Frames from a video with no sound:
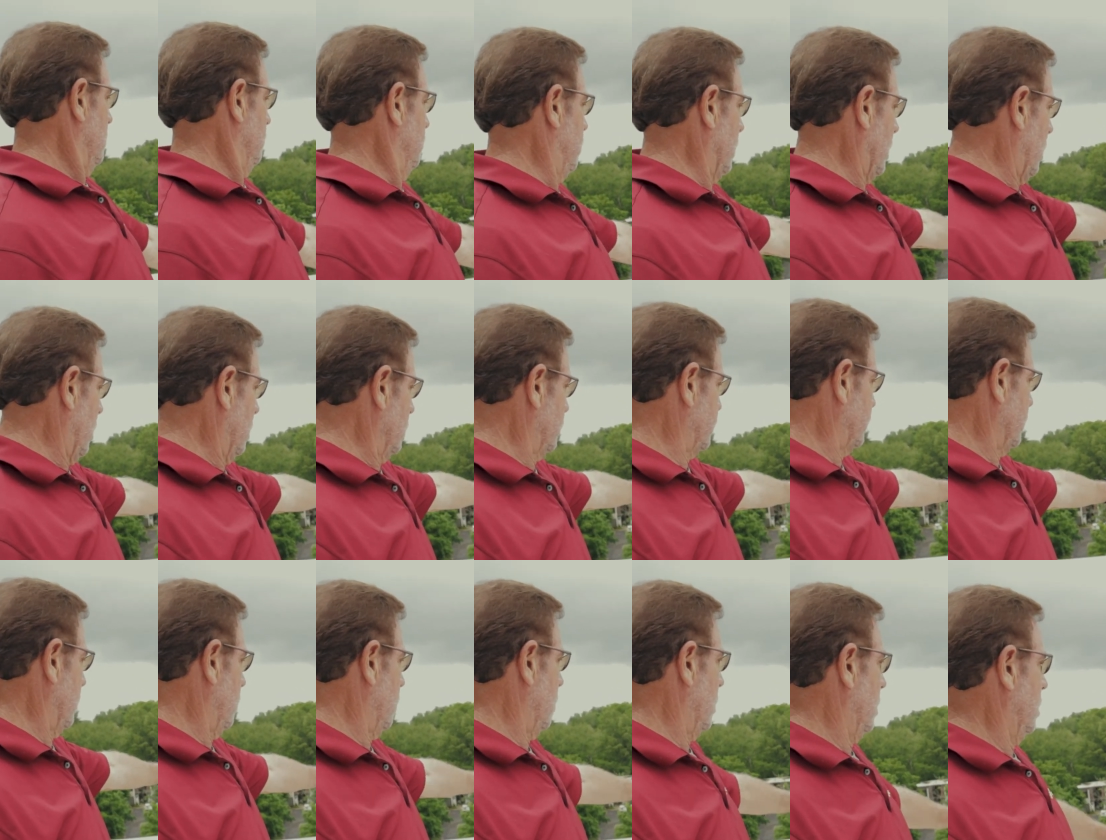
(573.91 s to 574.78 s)
but
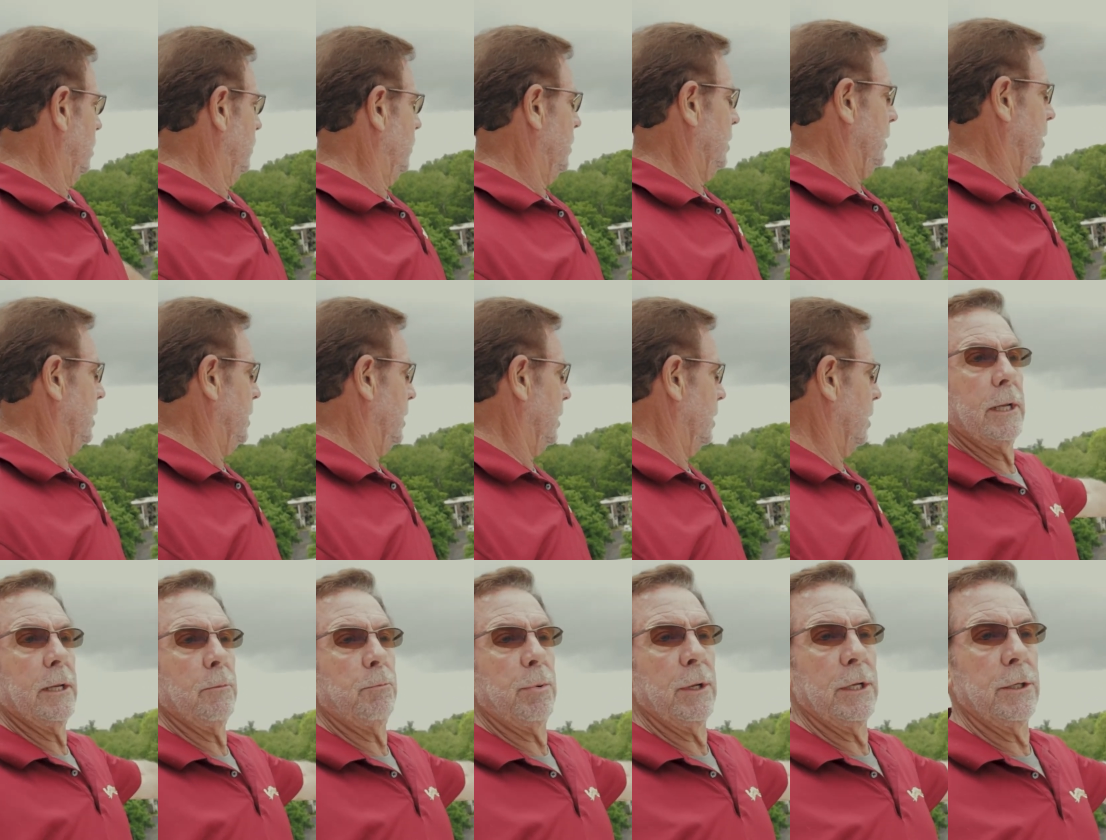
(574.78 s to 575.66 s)
also on
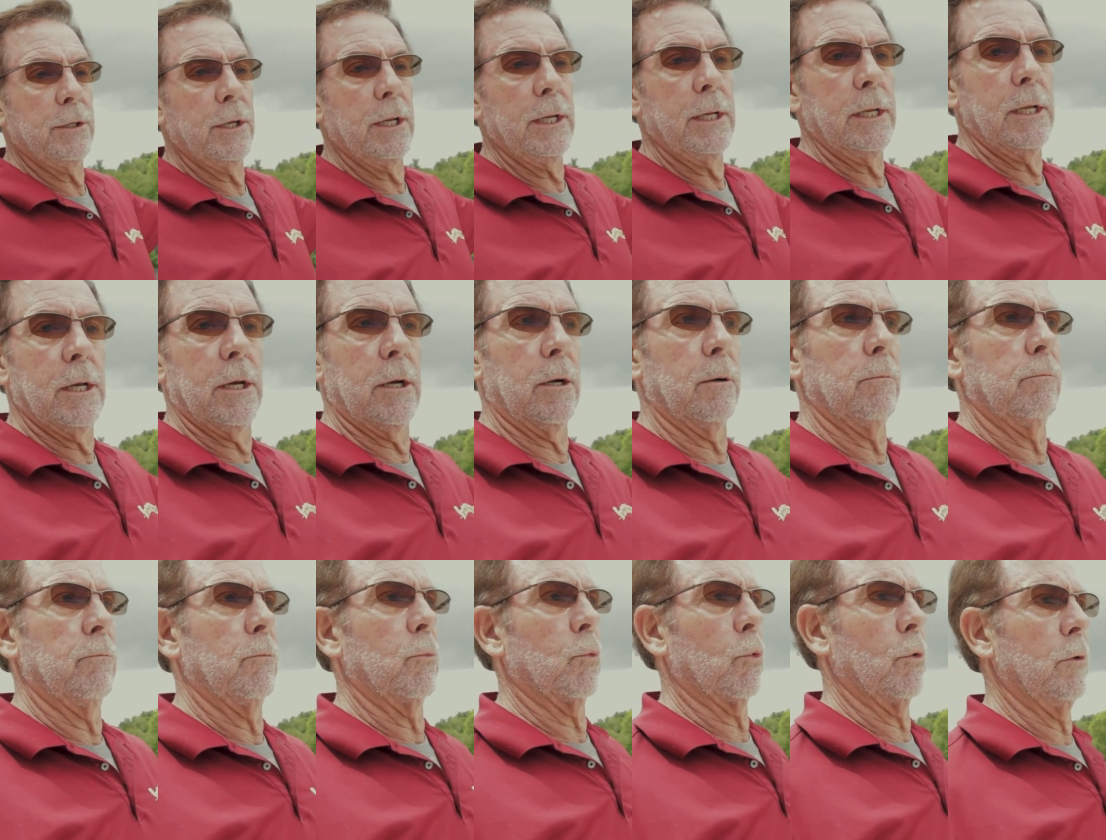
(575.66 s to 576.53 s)
the
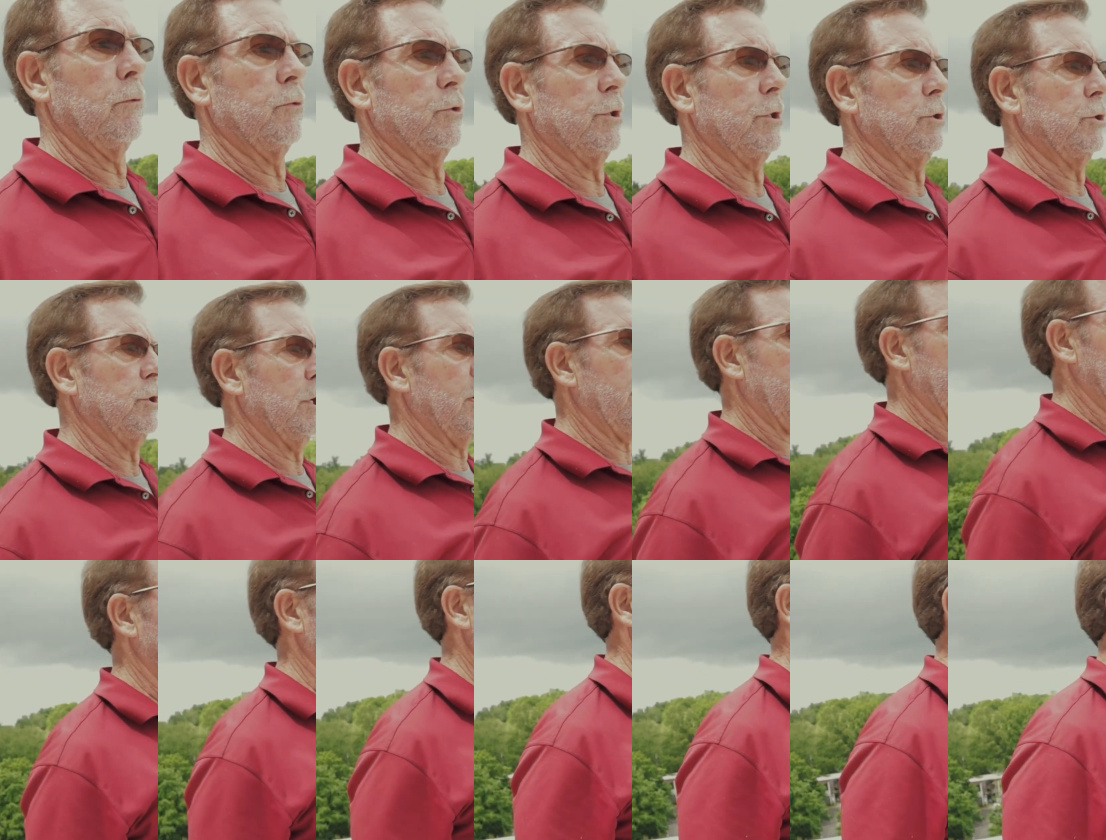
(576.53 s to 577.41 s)
EPDM roofs that you
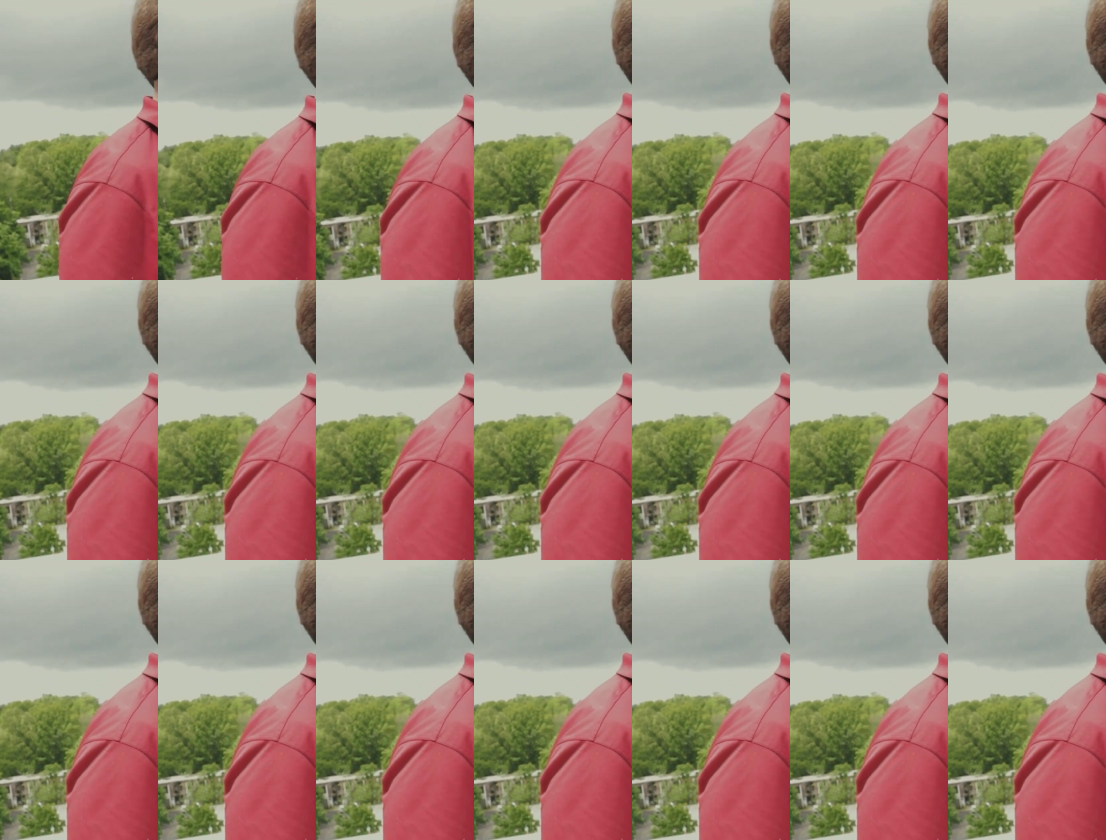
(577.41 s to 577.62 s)
have down